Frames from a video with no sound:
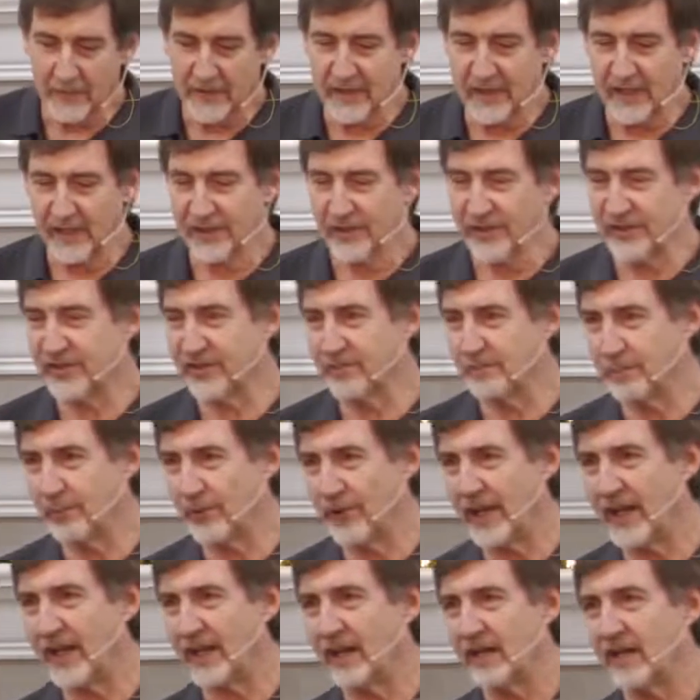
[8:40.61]
In the
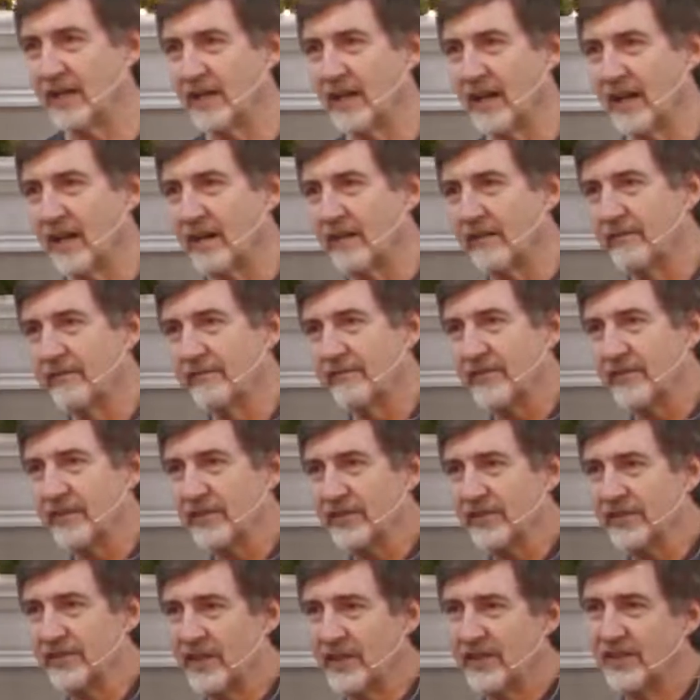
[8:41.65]
spring of
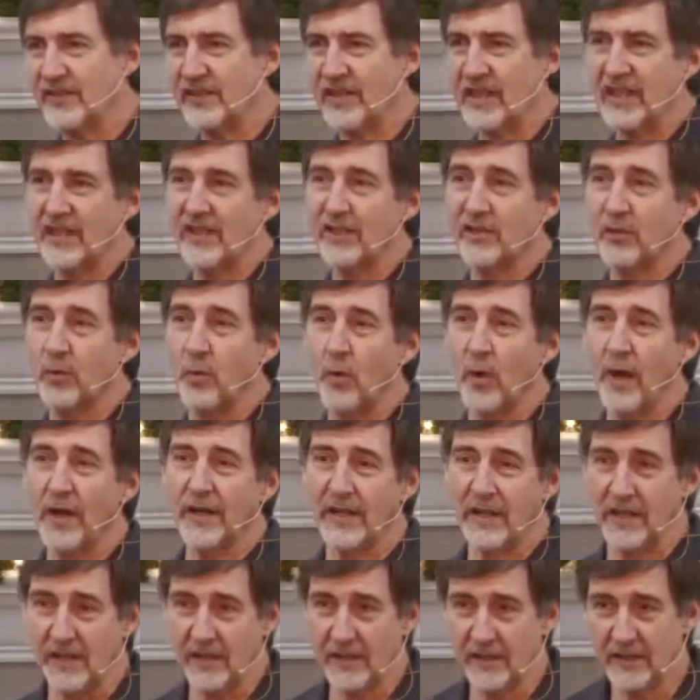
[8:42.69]

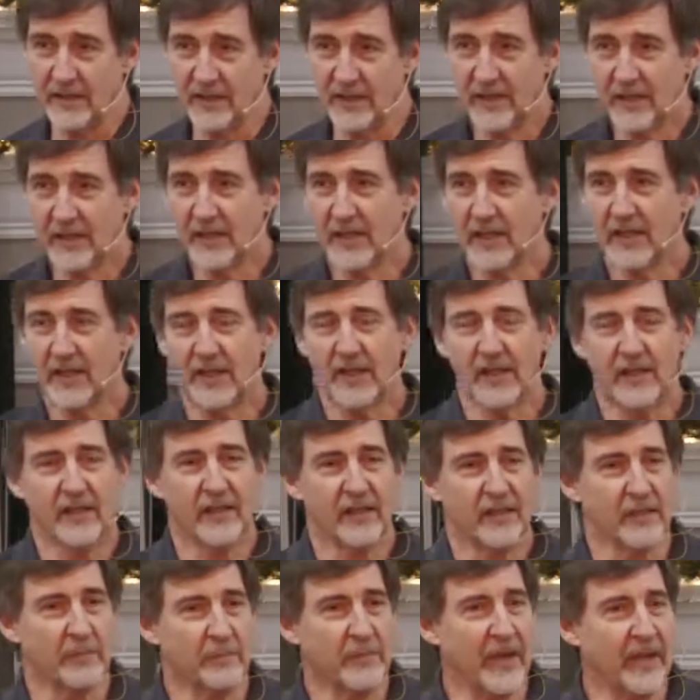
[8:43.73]
1620,
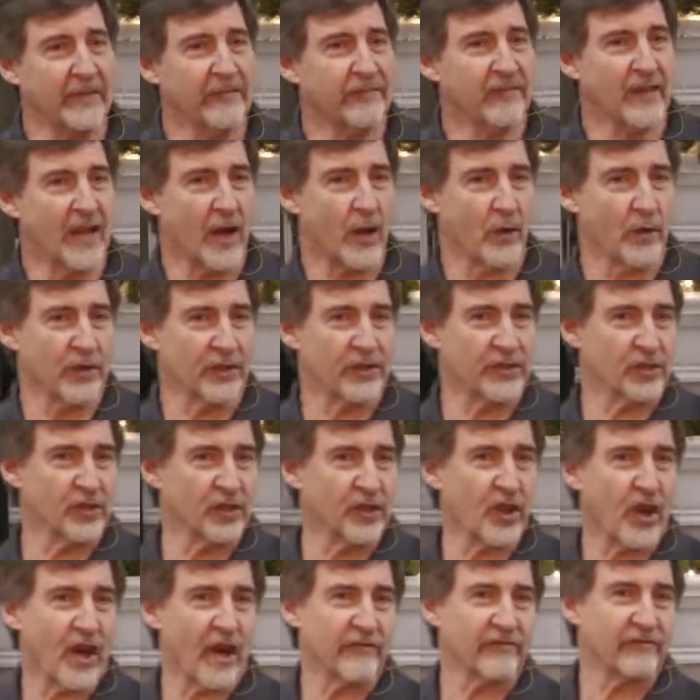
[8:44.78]
the Mayflower
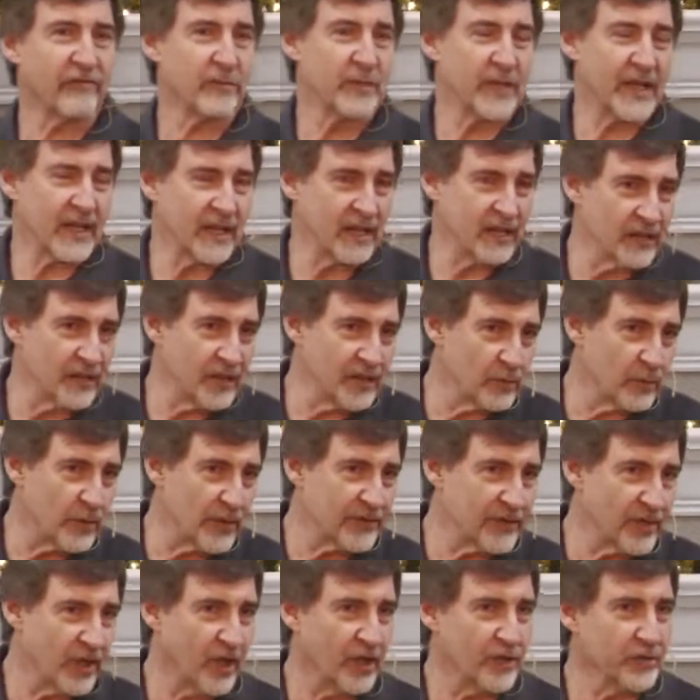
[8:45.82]
took off from England
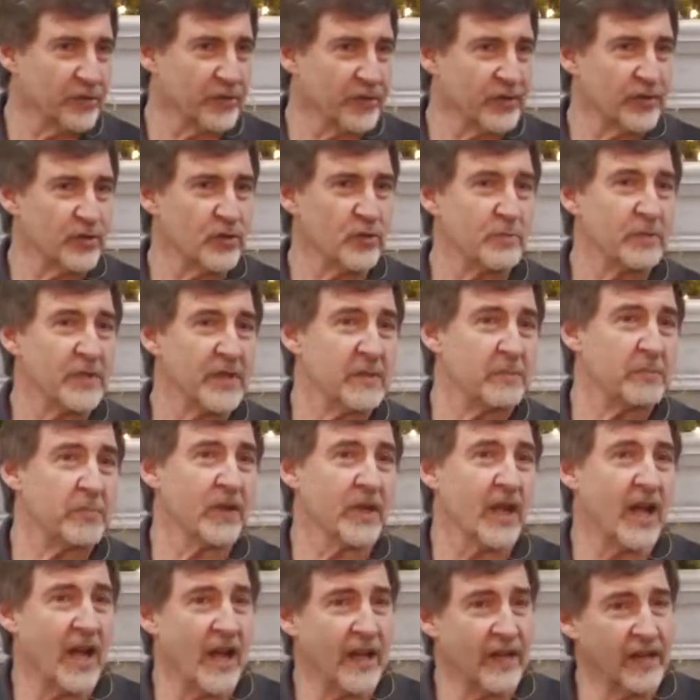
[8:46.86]
with 102 people
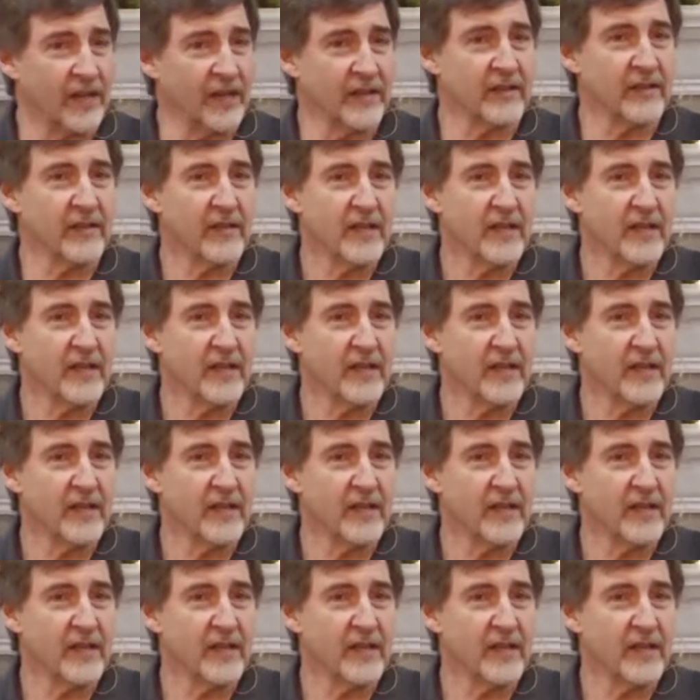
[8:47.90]
on it,